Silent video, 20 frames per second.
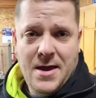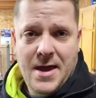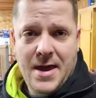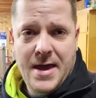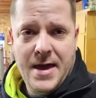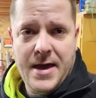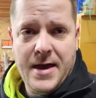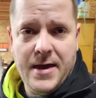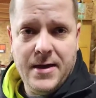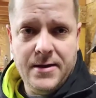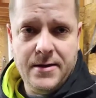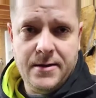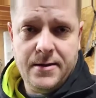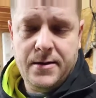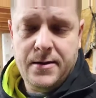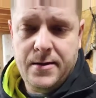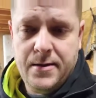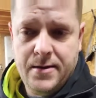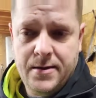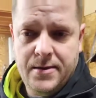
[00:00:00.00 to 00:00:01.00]
and
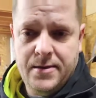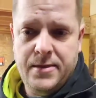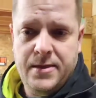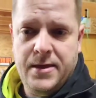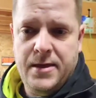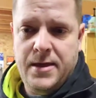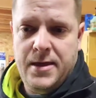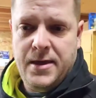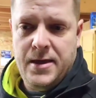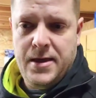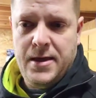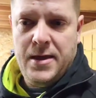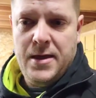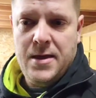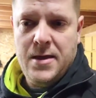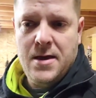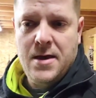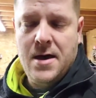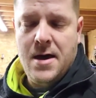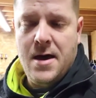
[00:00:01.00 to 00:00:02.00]
the
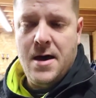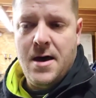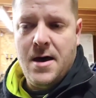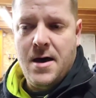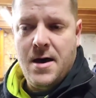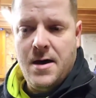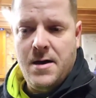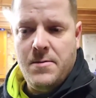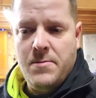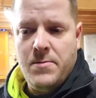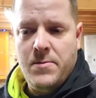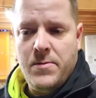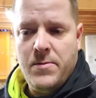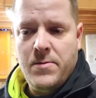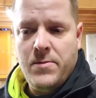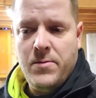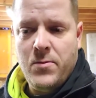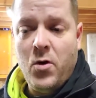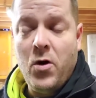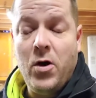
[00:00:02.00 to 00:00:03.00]

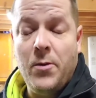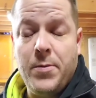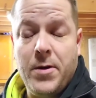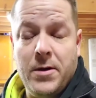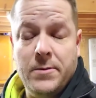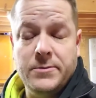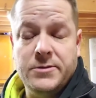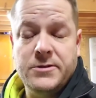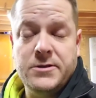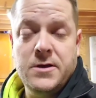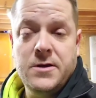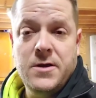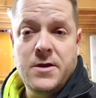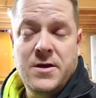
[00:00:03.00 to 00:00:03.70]
oil pumps.